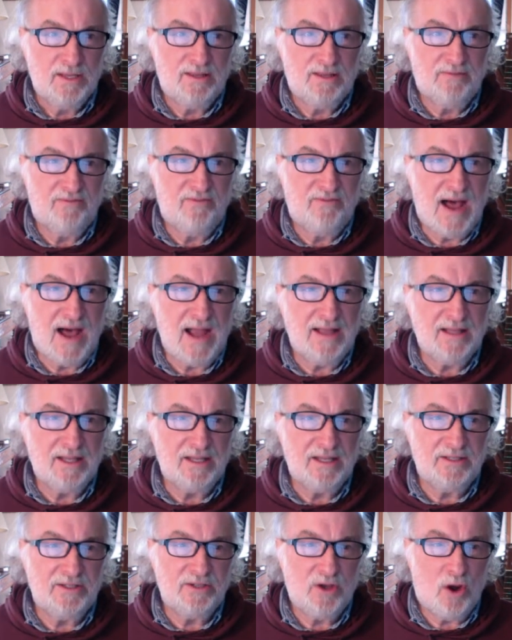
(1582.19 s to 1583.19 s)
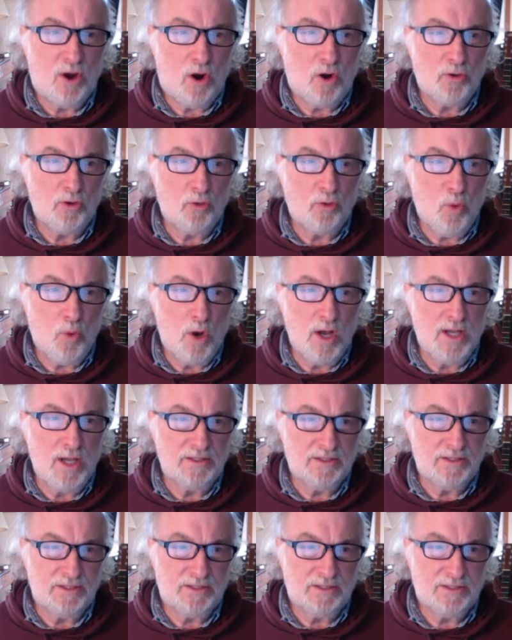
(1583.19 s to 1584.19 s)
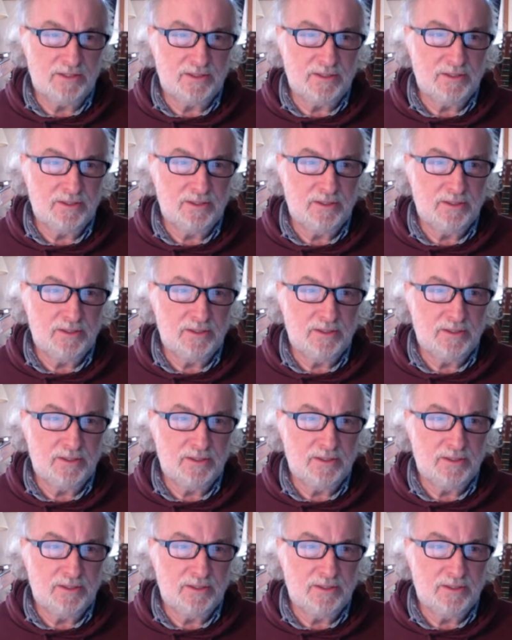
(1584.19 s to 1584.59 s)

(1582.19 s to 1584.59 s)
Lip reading: The violent are the ones